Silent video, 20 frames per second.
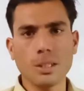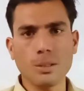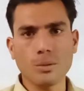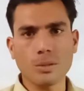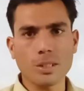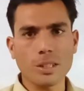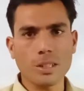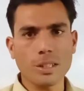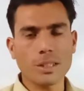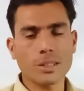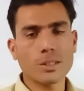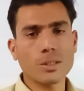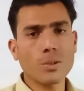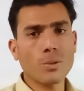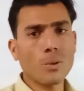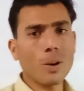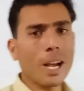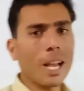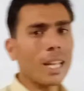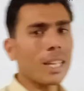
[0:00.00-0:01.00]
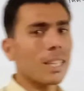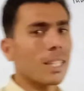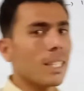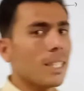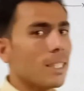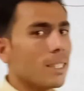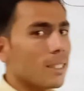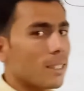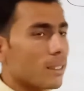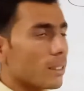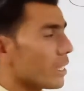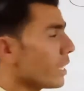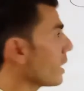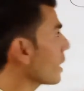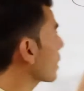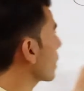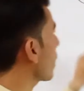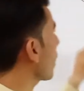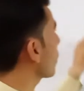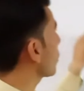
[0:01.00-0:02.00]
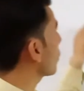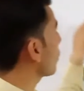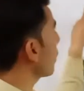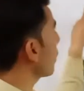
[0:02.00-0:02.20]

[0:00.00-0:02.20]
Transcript: nucleus. Why these electrons